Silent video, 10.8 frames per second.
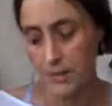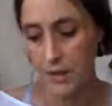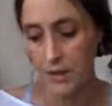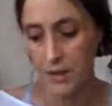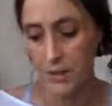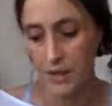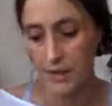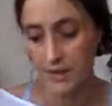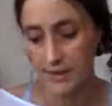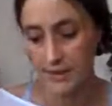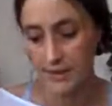Building blocks
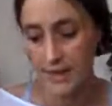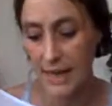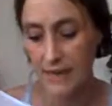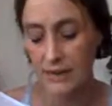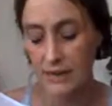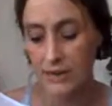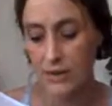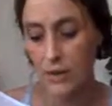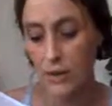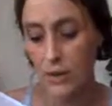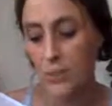is a 10.
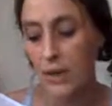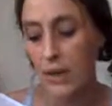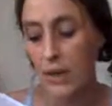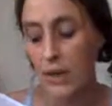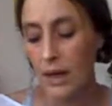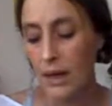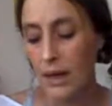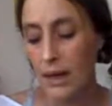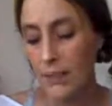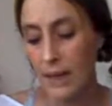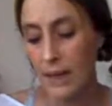So again,
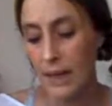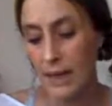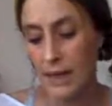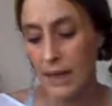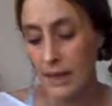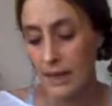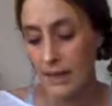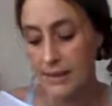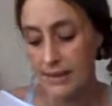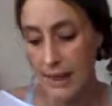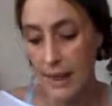I'm getting
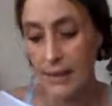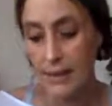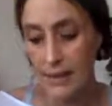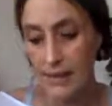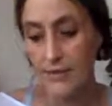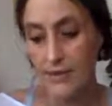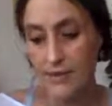this ending of a